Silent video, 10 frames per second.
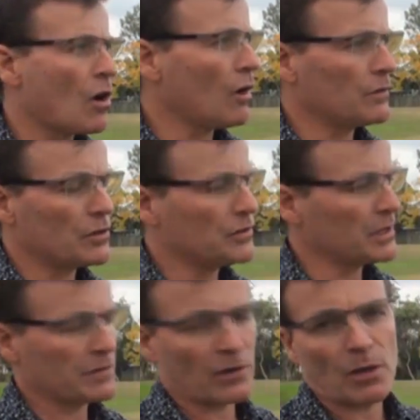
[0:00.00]
I've used
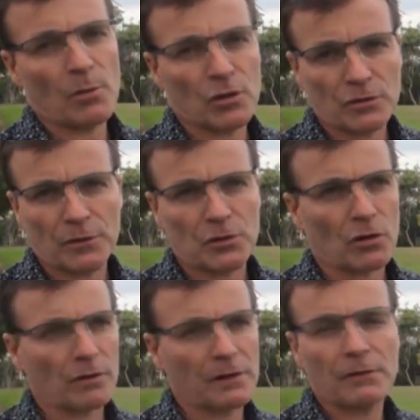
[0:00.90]
this for commercial
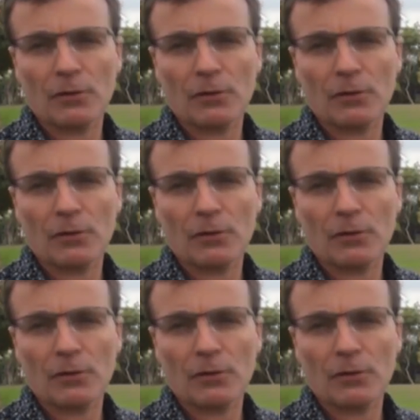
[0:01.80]
photography,